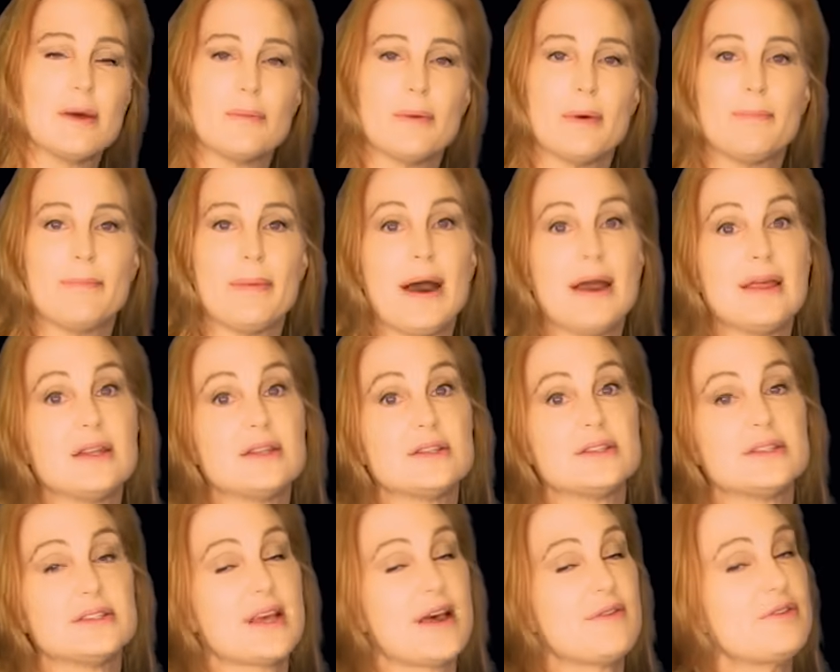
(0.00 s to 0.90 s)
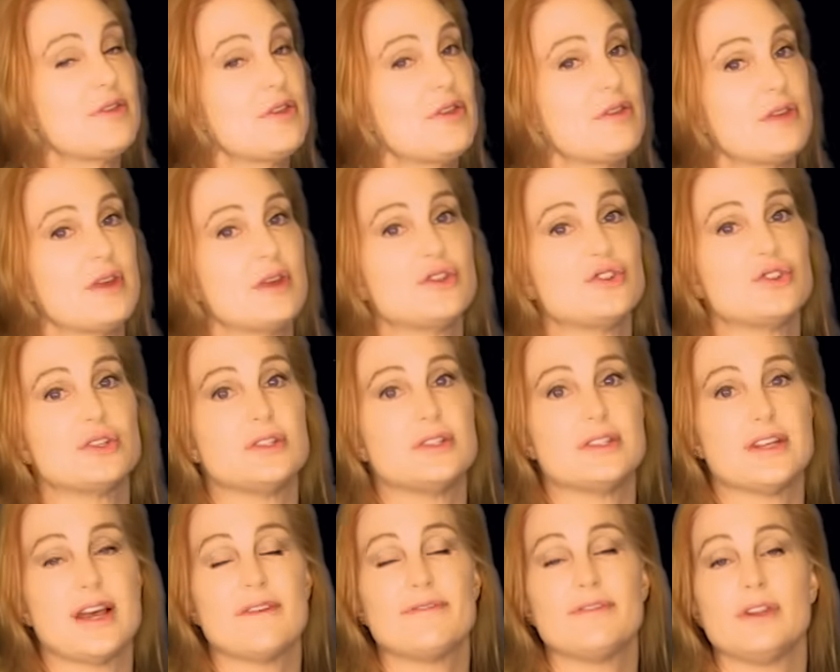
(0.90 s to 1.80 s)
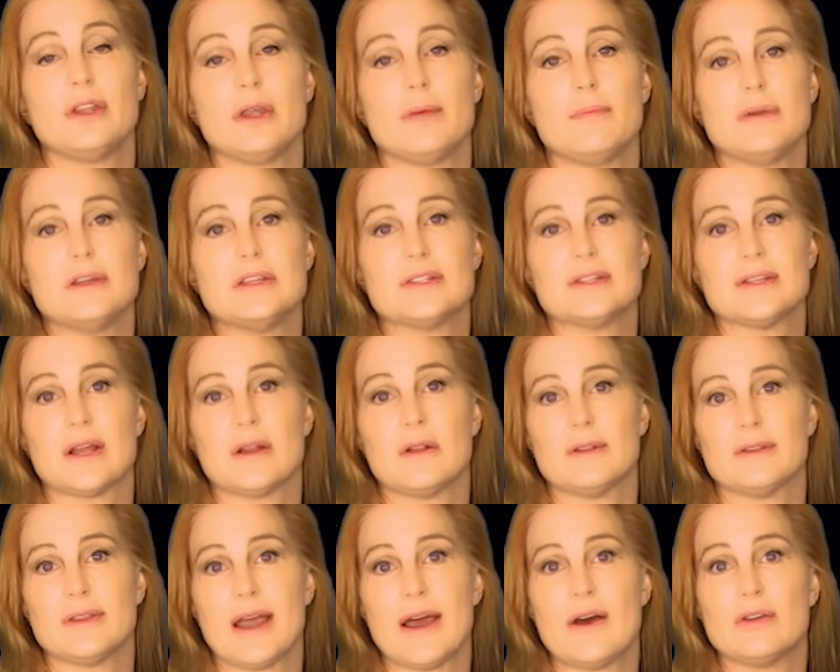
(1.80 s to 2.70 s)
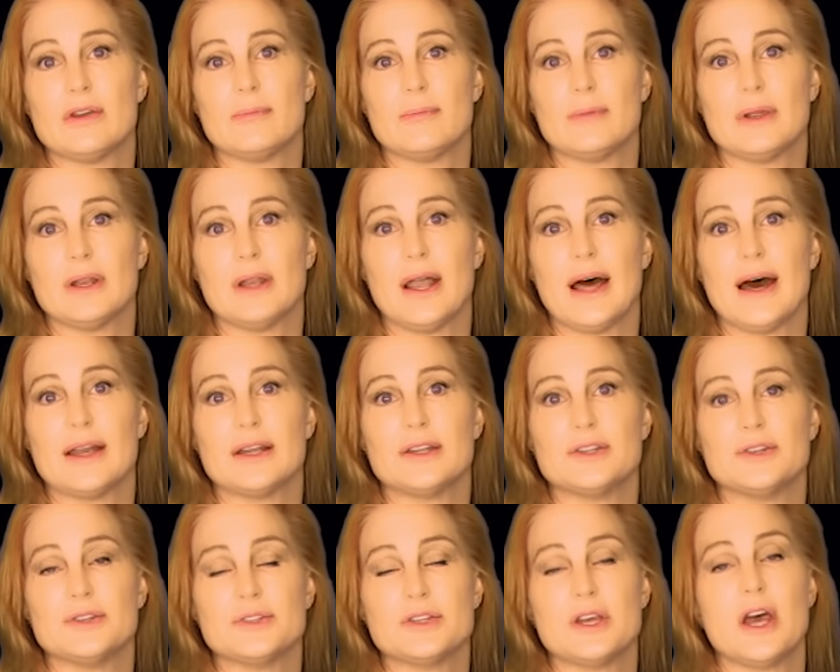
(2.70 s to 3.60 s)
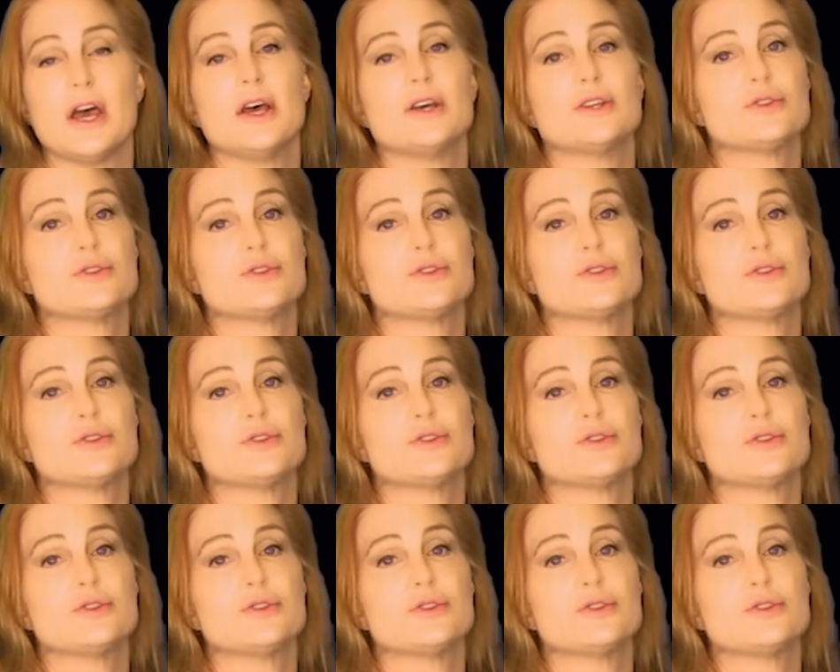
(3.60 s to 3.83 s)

but by the 7th, things should definitely be settled down at mid-latitudes.